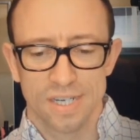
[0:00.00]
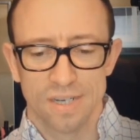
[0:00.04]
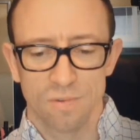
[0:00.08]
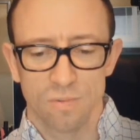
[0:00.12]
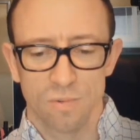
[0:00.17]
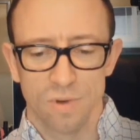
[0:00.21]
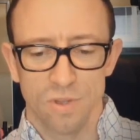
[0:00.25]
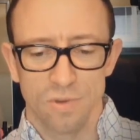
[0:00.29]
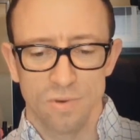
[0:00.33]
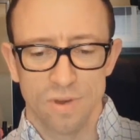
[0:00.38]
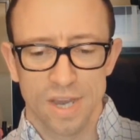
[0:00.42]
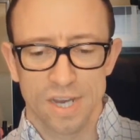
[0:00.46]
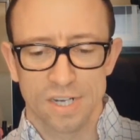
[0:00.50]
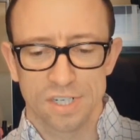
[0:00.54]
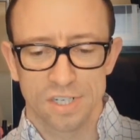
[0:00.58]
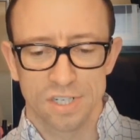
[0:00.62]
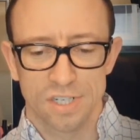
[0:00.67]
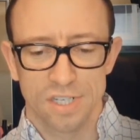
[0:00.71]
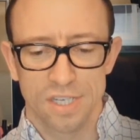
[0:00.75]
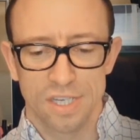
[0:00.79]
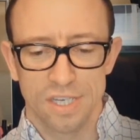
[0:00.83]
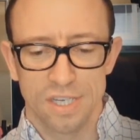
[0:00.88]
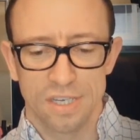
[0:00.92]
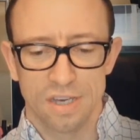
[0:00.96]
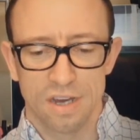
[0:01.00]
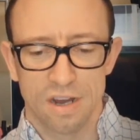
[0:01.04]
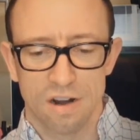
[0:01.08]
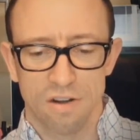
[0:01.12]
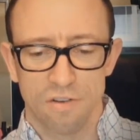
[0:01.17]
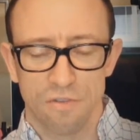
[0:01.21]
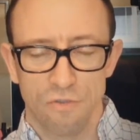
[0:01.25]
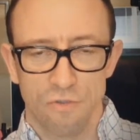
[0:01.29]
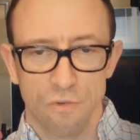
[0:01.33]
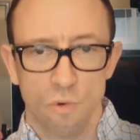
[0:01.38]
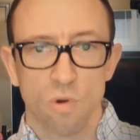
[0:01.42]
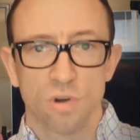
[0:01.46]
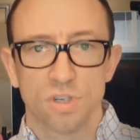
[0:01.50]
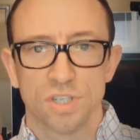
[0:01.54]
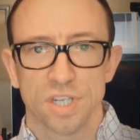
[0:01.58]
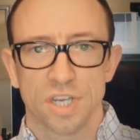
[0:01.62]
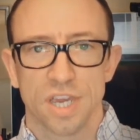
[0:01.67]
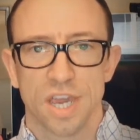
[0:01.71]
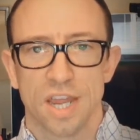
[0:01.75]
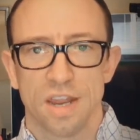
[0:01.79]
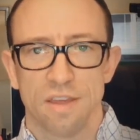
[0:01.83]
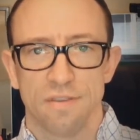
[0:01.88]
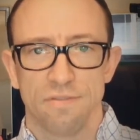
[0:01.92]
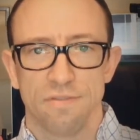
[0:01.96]
when you actually are forced to
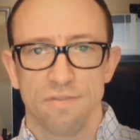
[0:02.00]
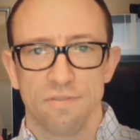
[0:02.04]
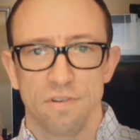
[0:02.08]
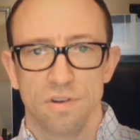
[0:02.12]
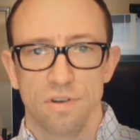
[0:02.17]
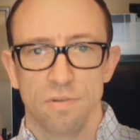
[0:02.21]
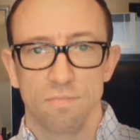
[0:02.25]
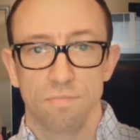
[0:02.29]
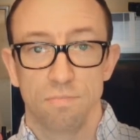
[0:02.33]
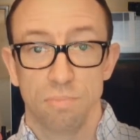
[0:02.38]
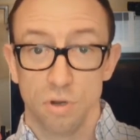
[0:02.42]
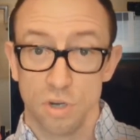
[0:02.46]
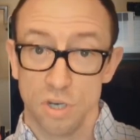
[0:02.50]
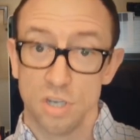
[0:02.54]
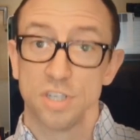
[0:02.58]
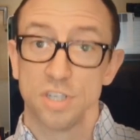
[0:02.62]
kind of put